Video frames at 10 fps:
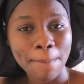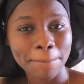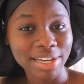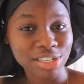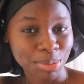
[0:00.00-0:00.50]

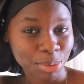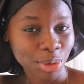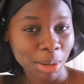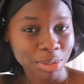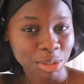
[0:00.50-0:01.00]
by
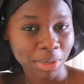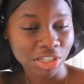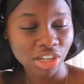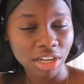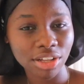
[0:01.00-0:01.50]
subscribing to my
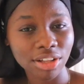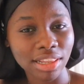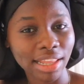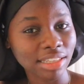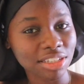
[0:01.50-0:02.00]
channel
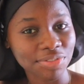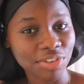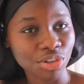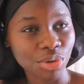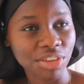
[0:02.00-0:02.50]
like this
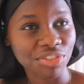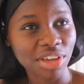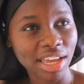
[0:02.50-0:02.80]
video if you,